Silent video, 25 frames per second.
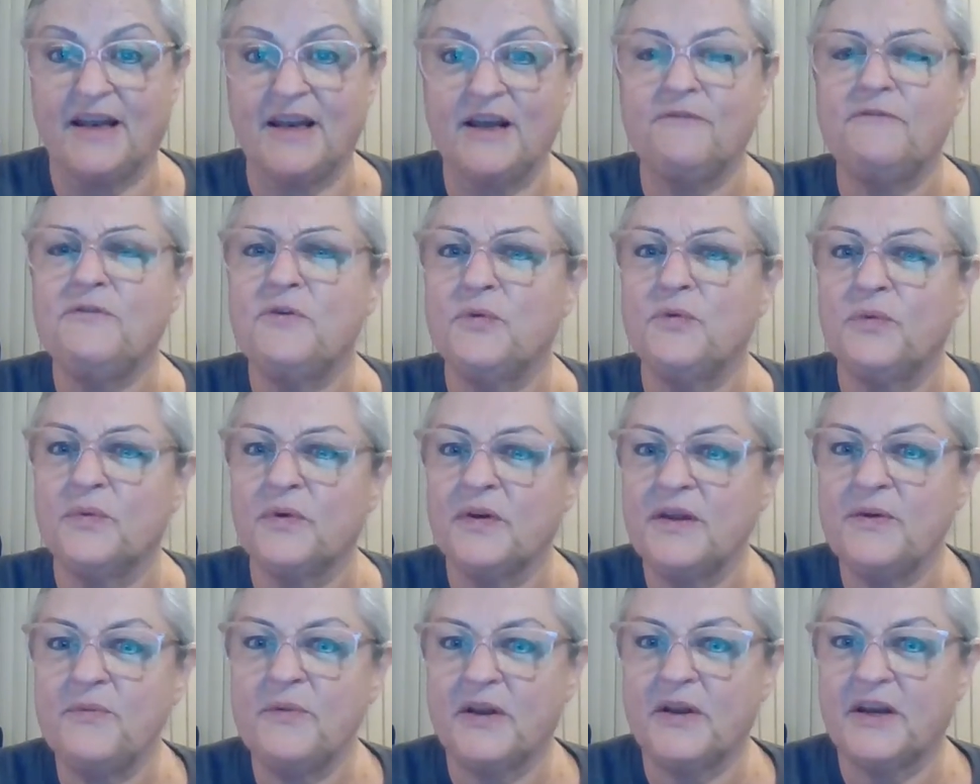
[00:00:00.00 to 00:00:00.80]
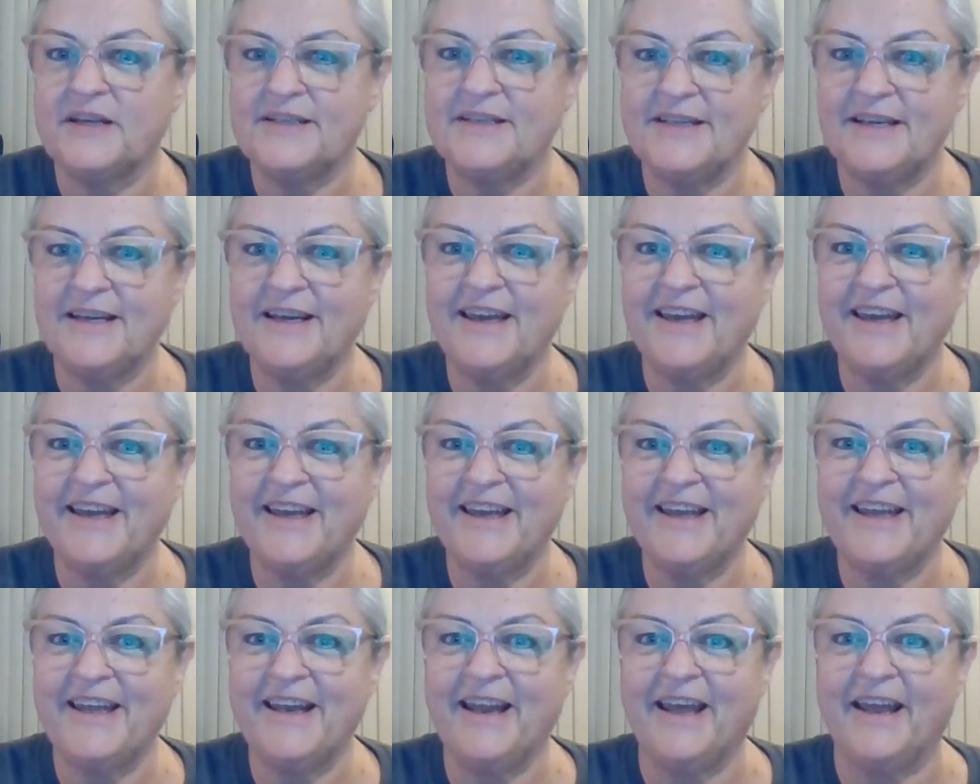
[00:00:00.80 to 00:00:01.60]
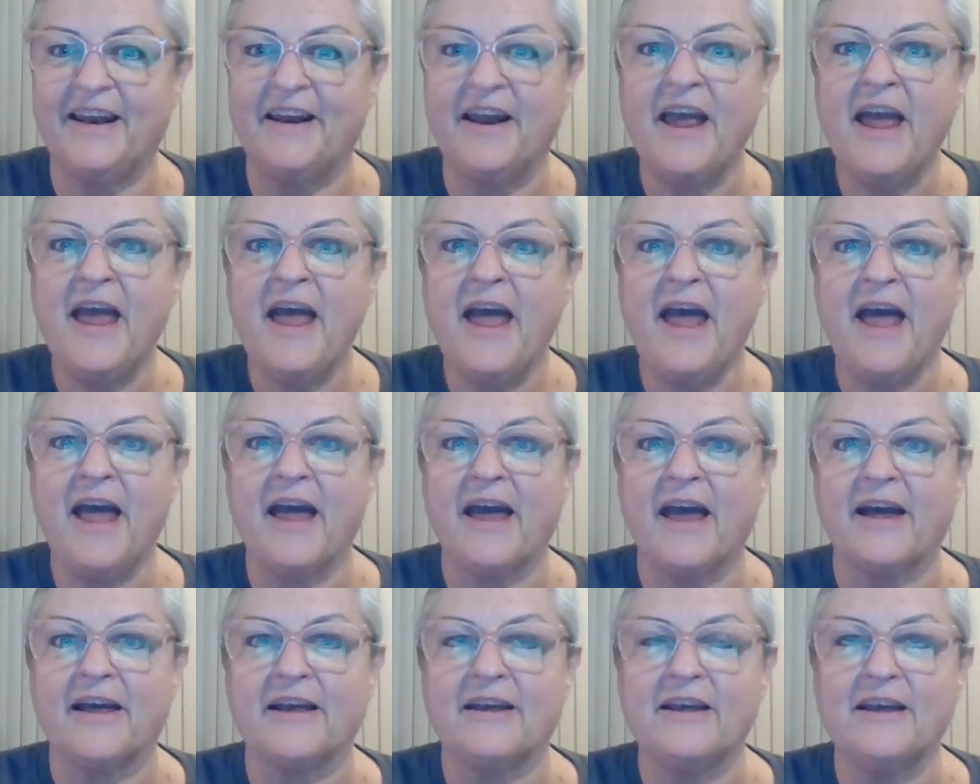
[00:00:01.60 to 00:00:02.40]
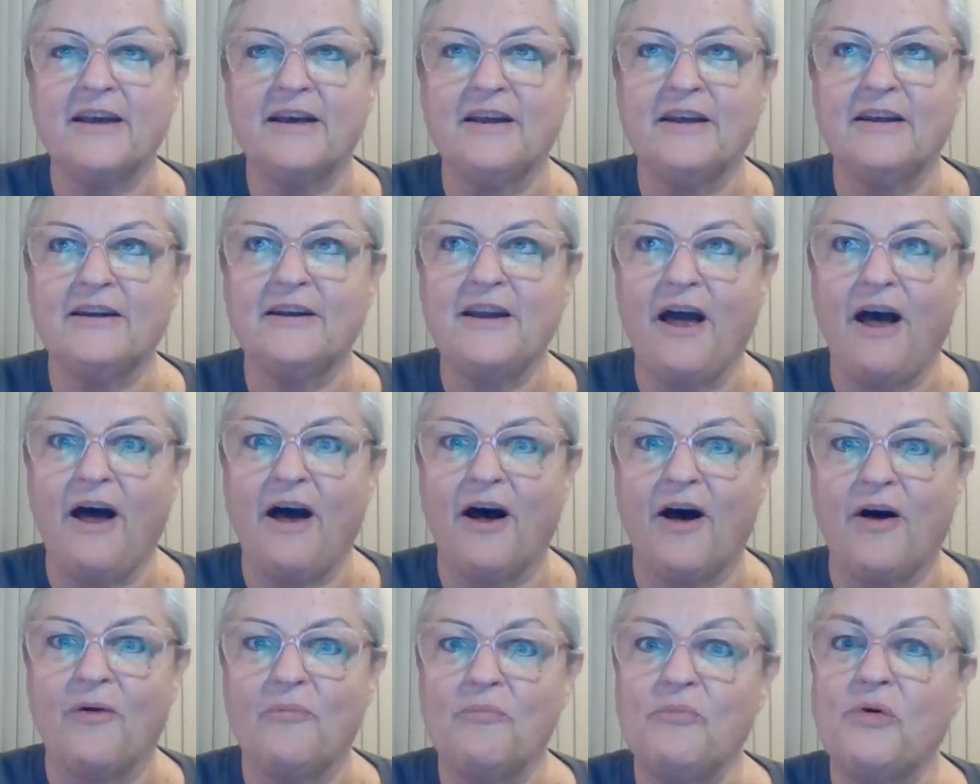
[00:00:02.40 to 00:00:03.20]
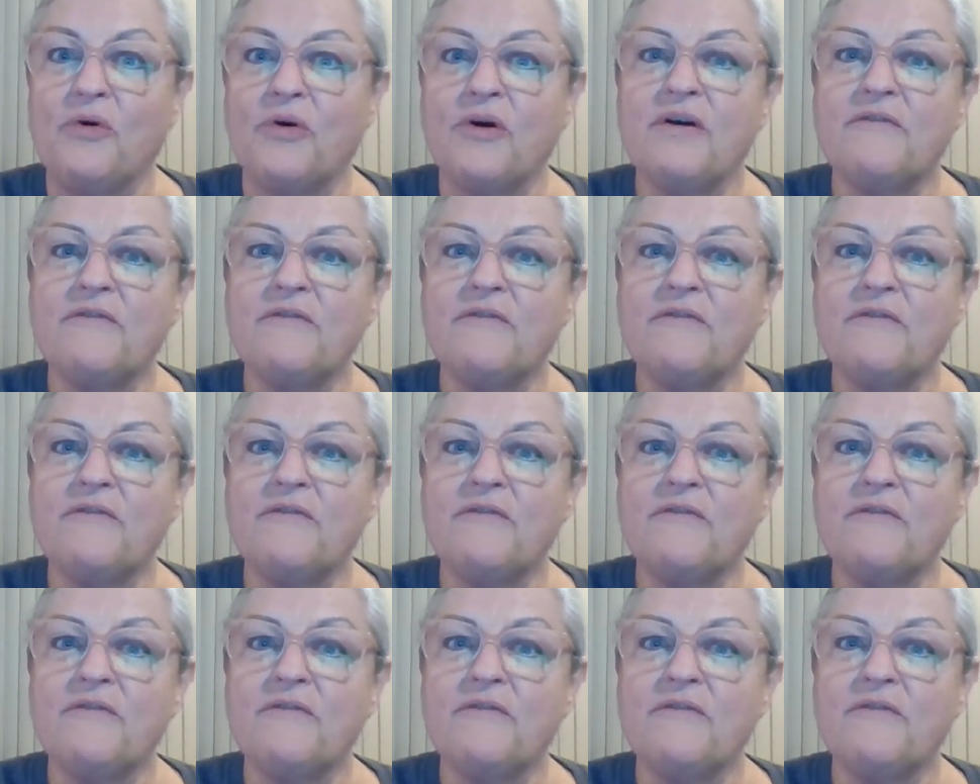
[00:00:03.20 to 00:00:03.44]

If you really want to dig in and get more of a